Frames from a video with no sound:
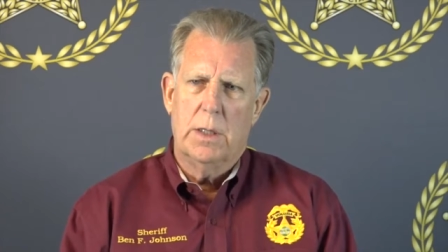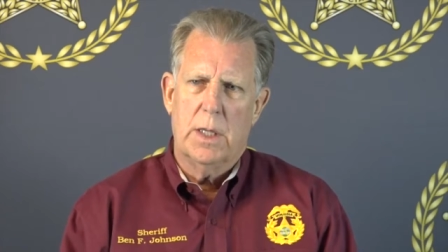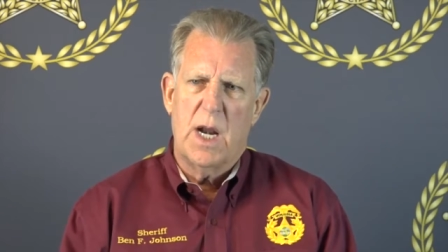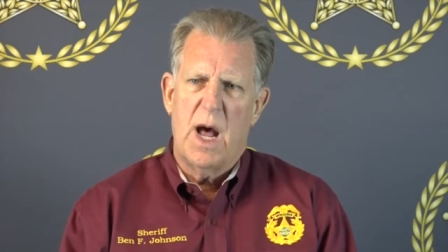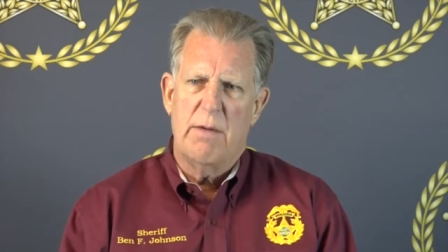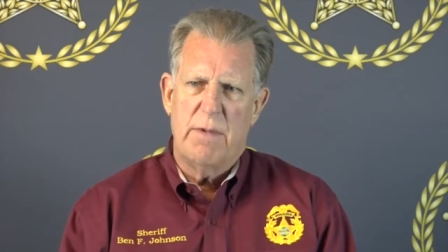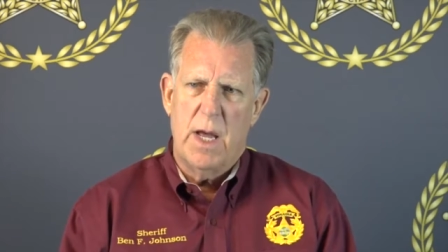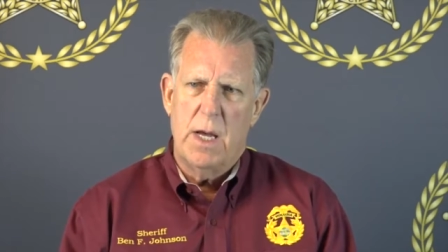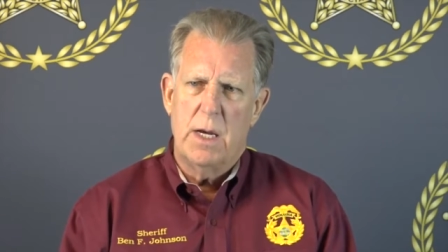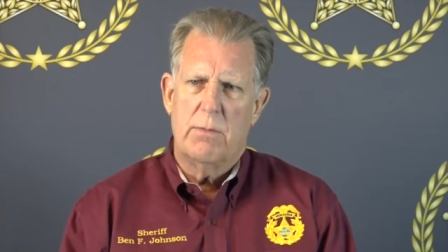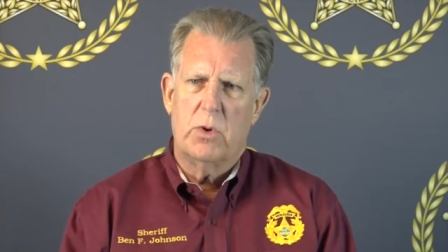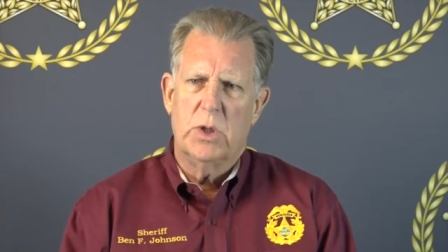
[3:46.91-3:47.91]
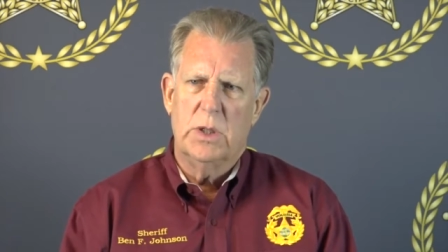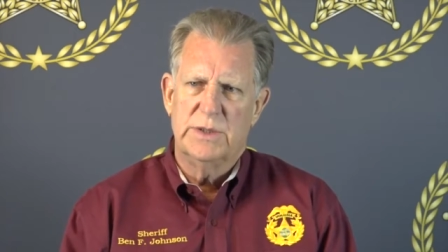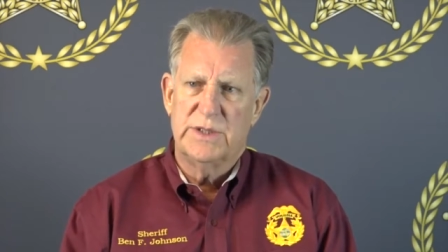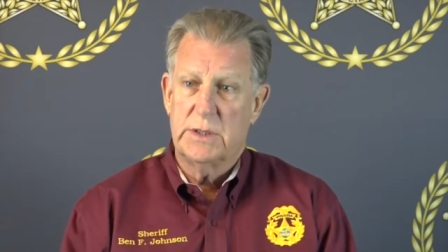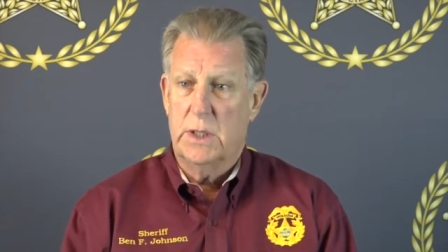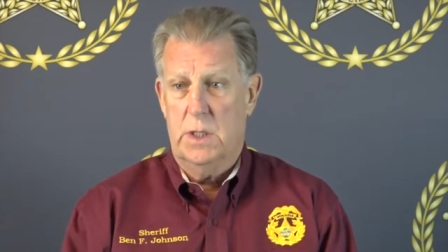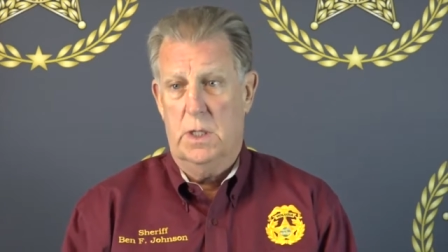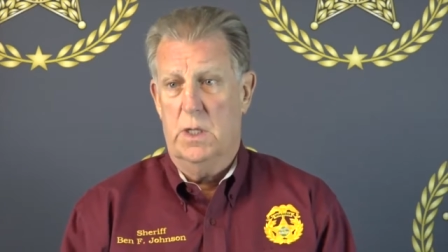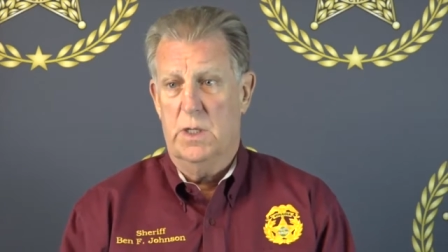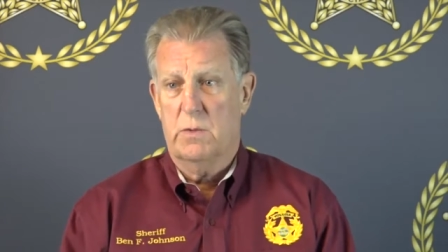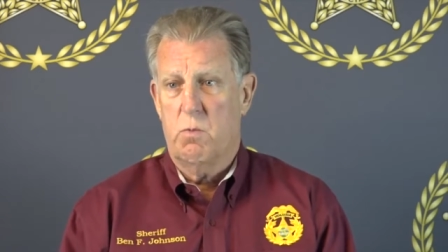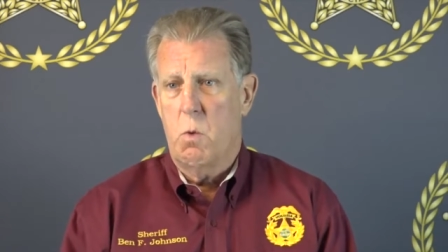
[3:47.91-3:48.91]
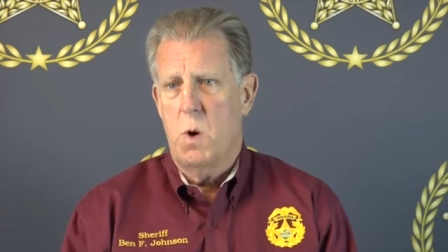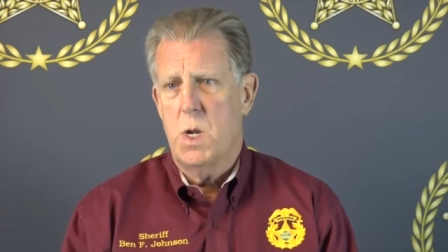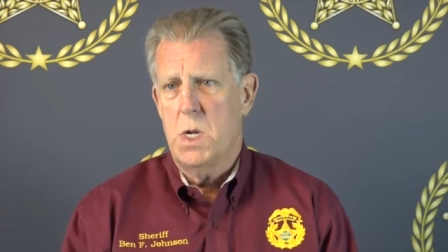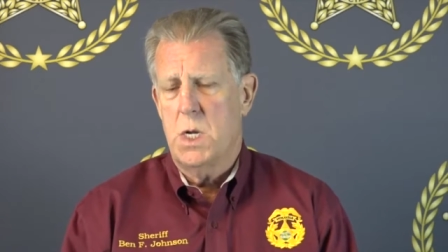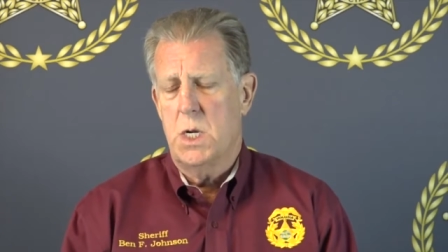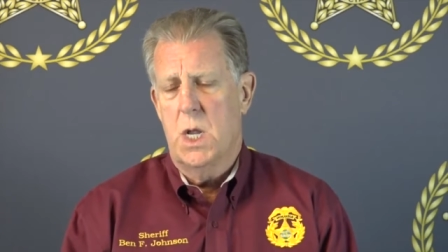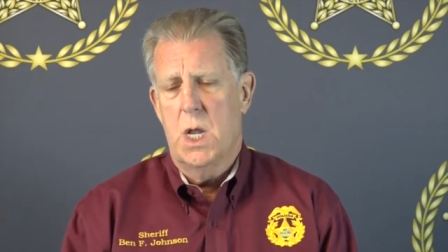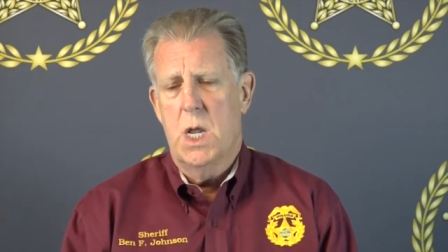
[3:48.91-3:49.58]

that I've ever seen, and it's one that